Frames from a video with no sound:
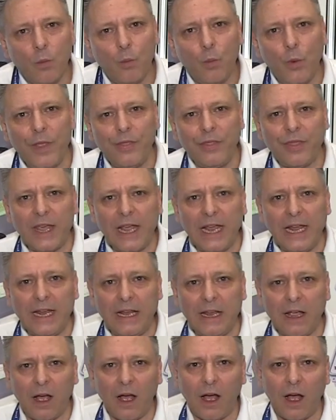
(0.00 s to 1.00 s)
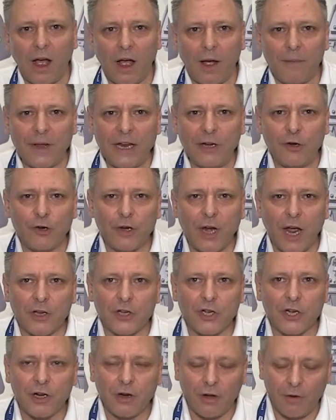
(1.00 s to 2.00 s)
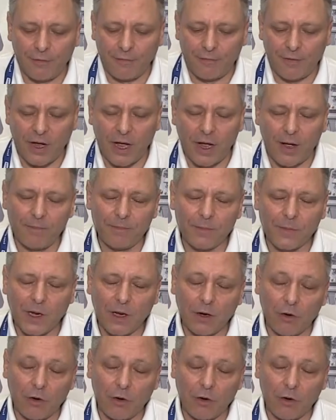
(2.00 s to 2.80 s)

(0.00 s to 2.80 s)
With the uh, introduction of um,